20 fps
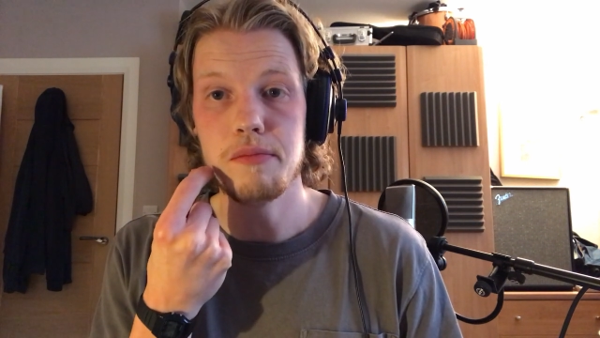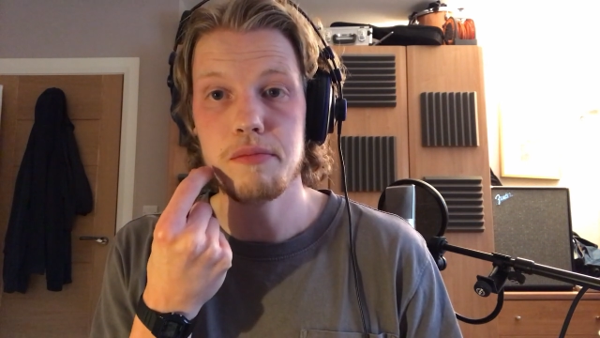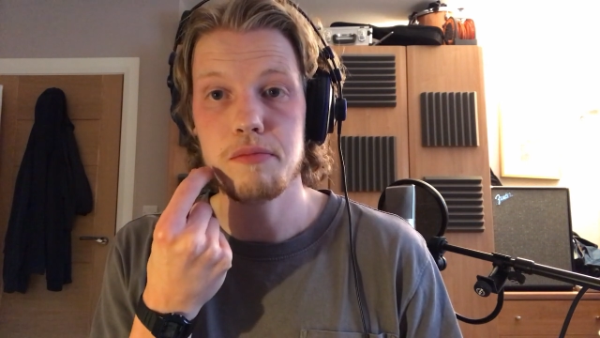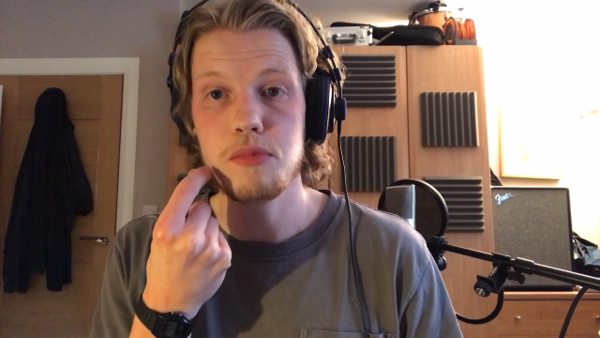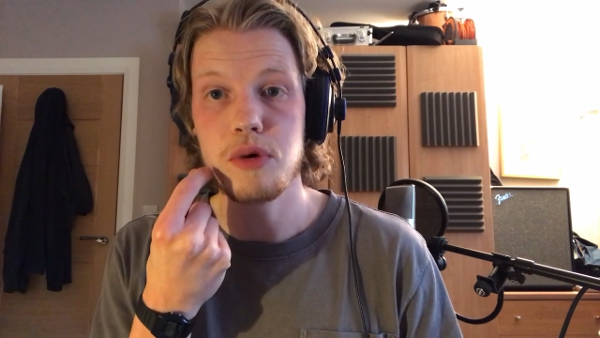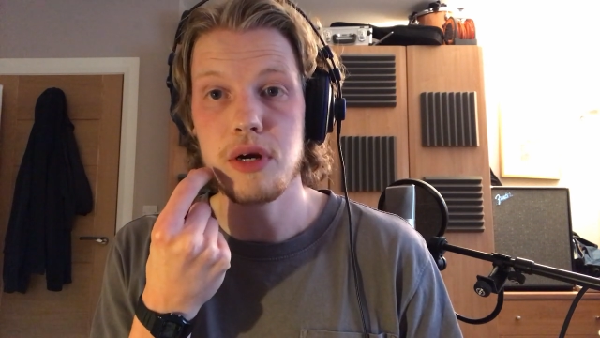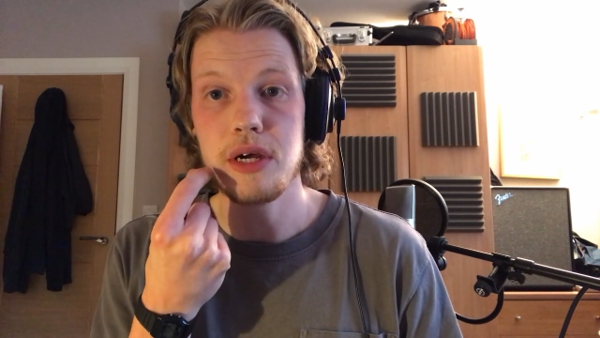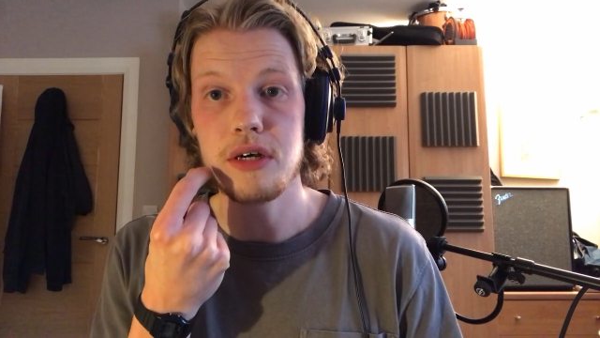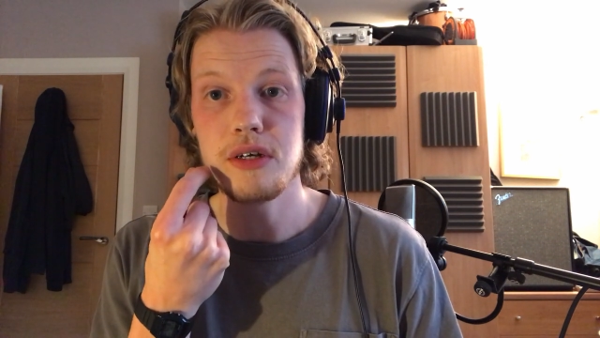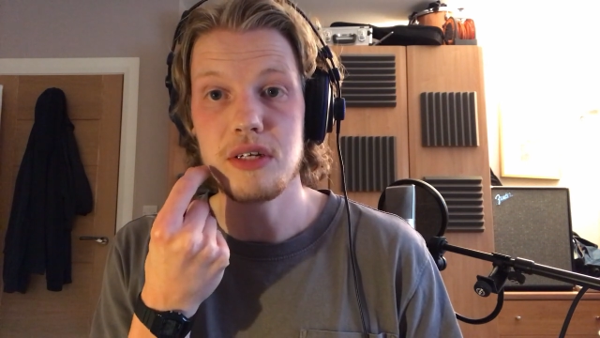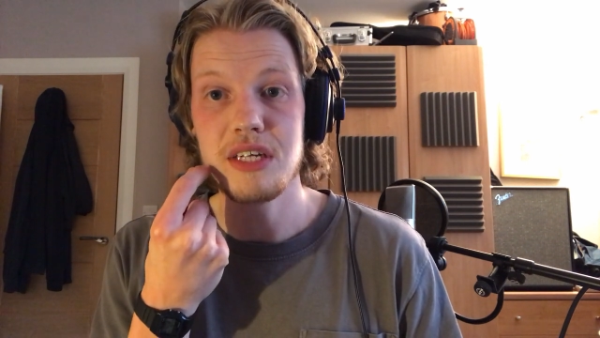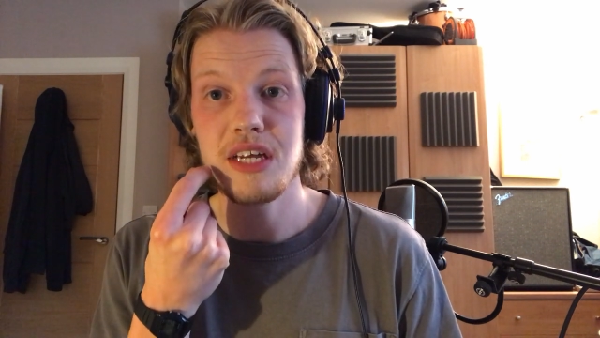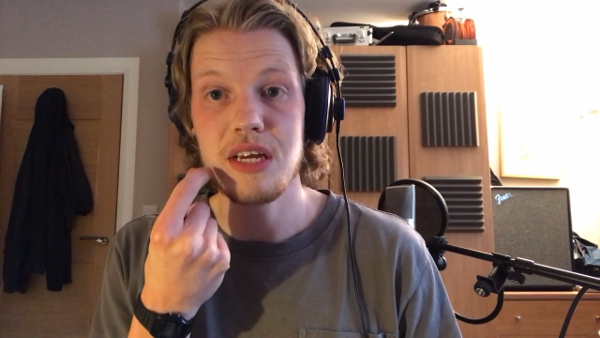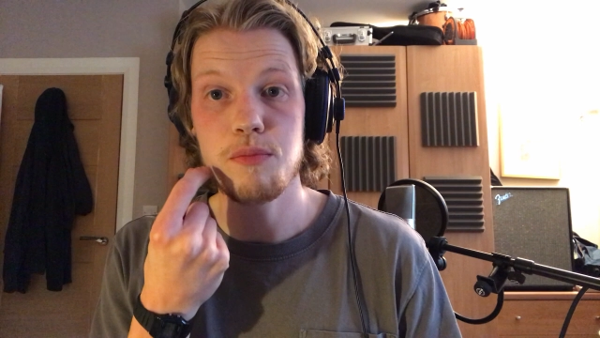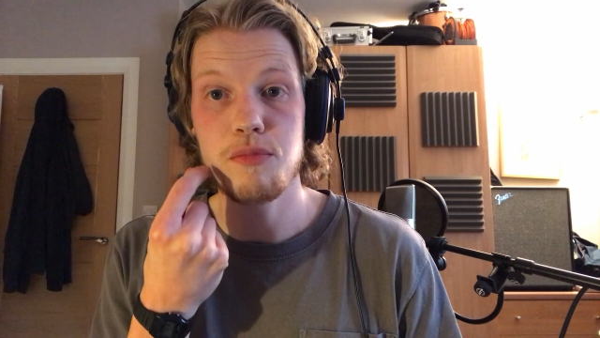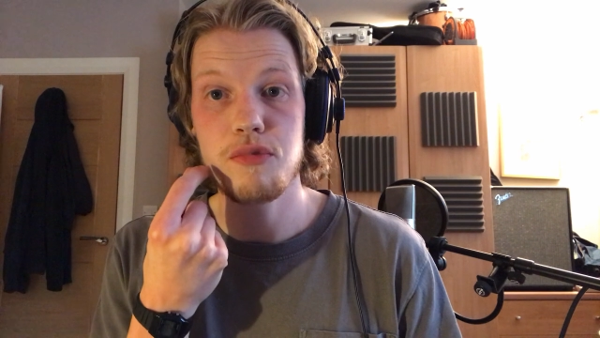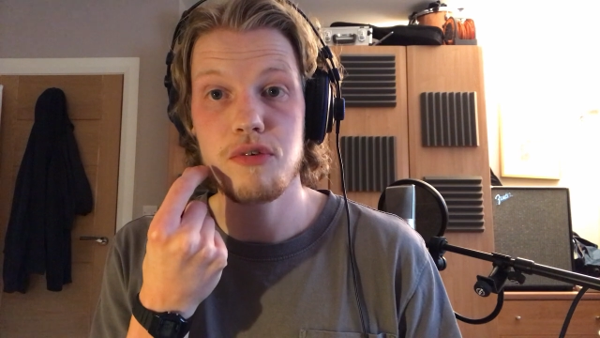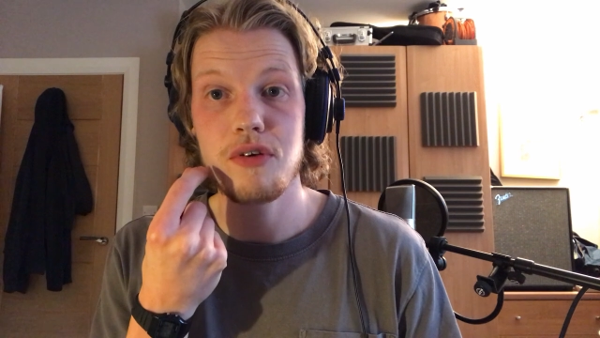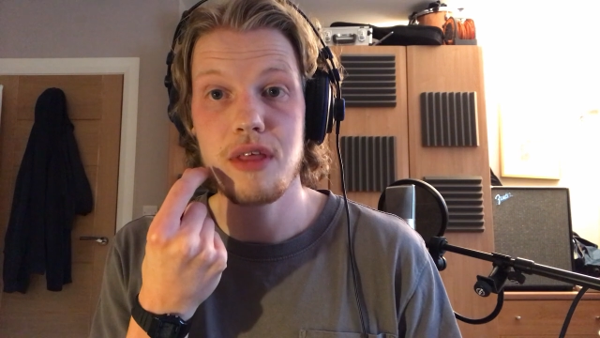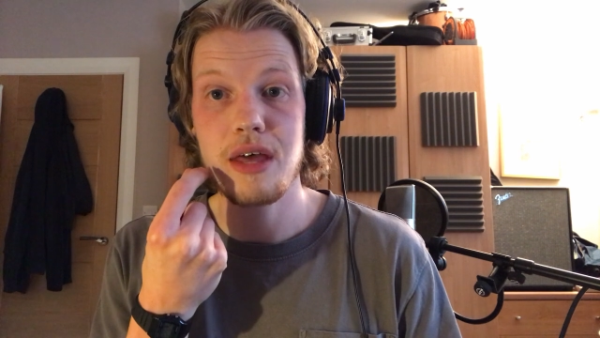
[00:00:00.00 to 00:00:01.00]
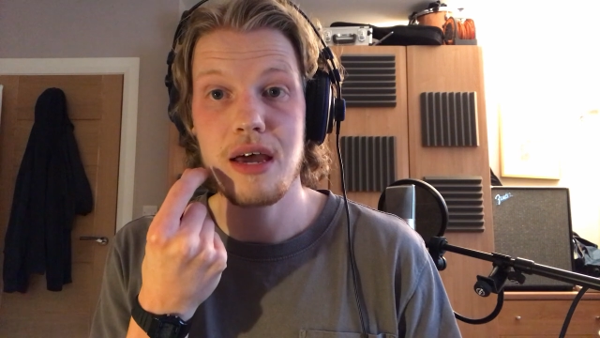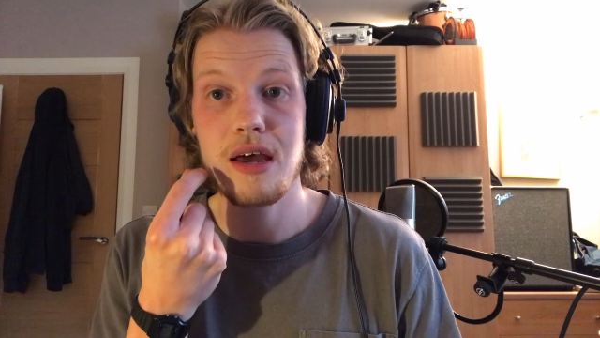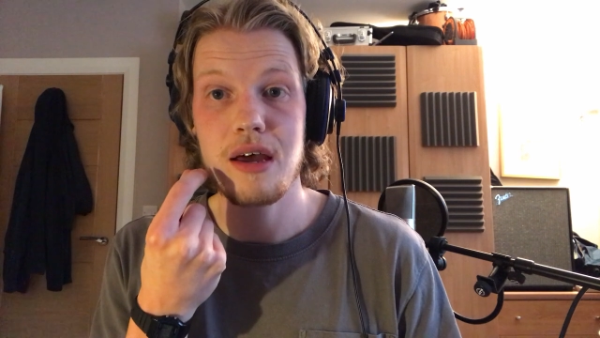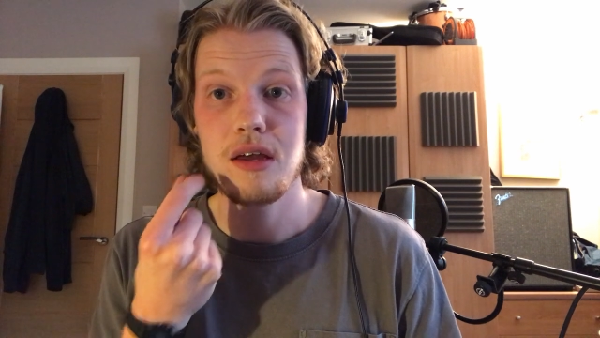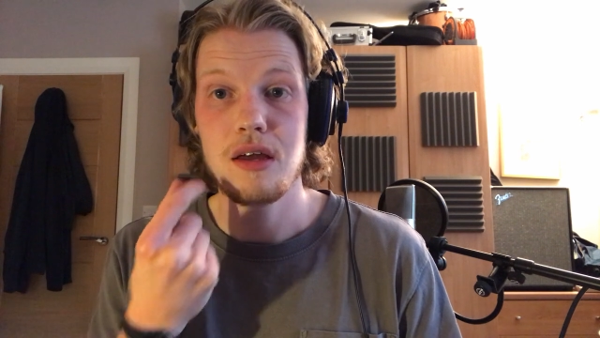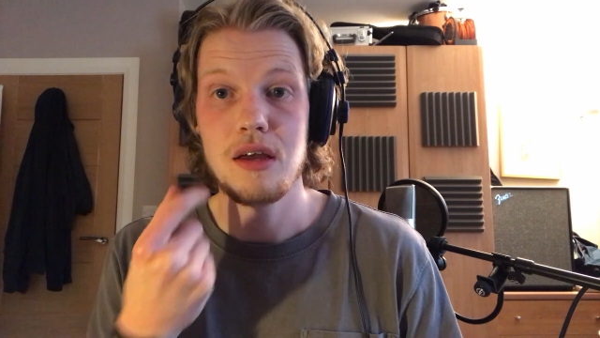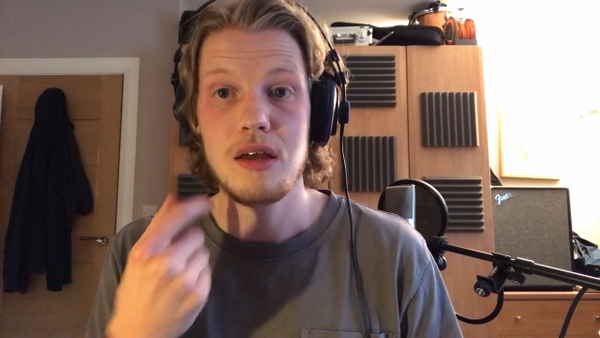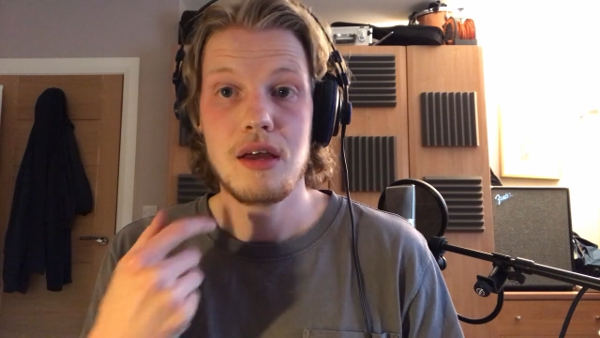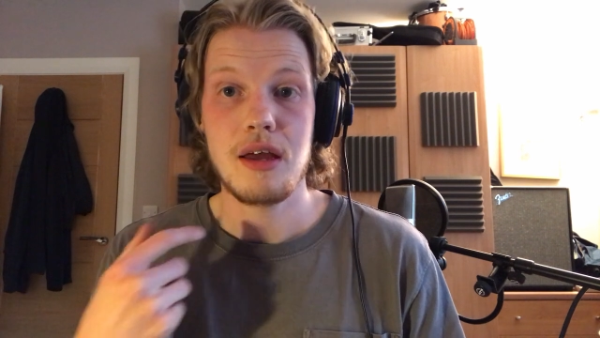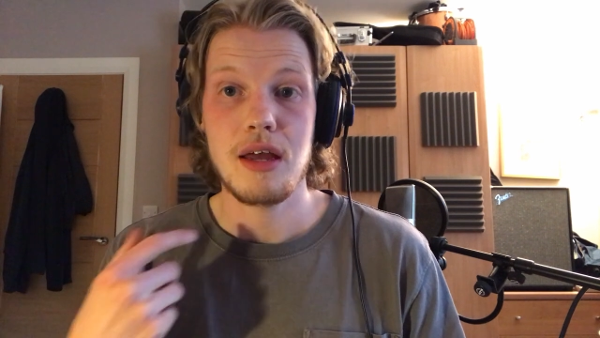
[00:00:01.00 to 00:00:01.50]
breaker tip for that
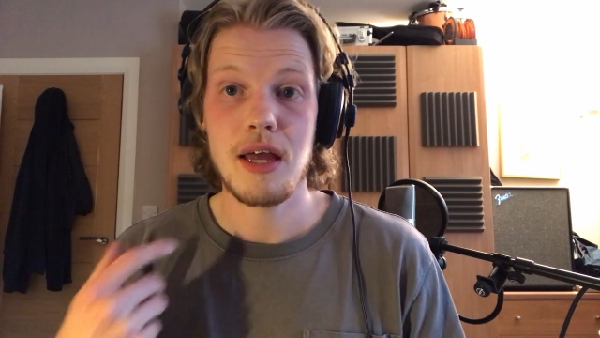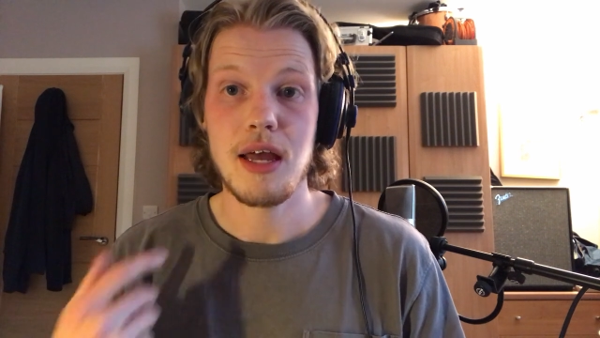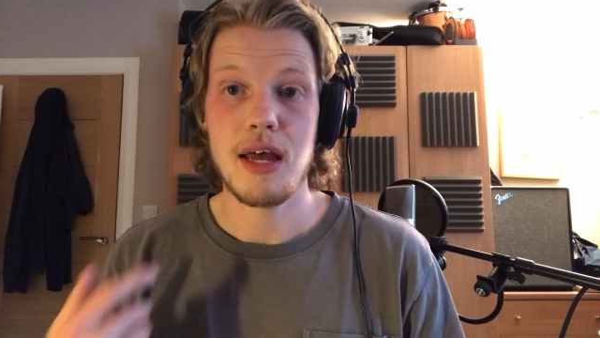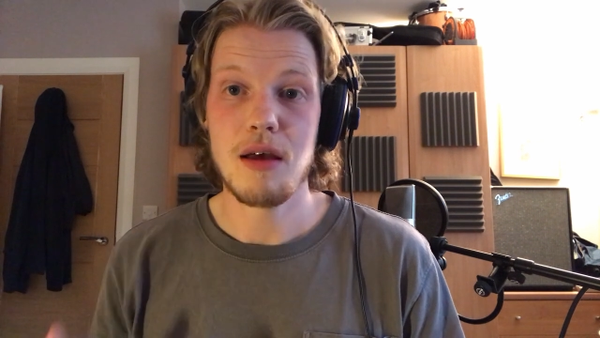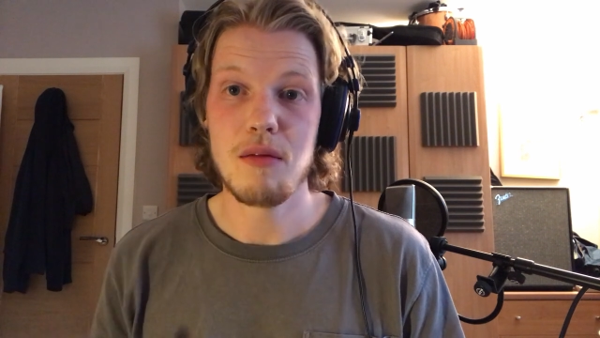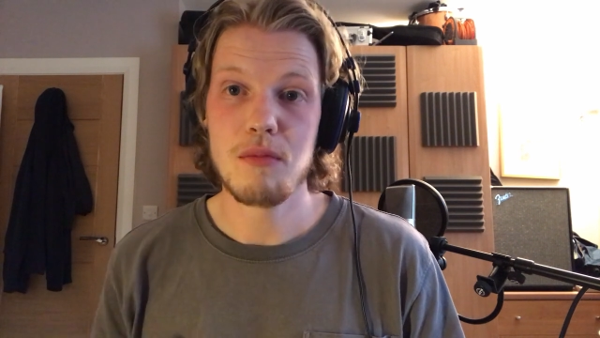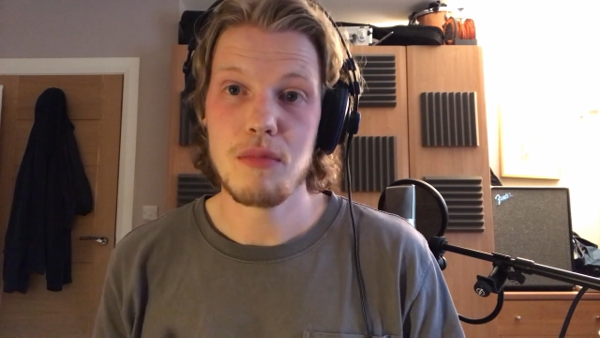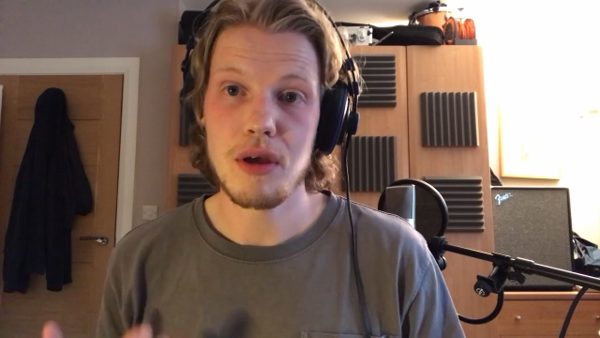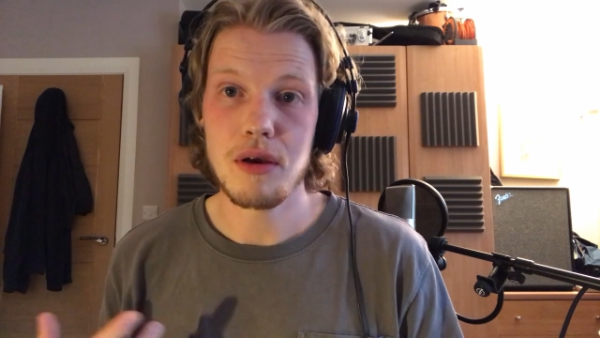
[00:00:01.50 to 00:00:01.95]
that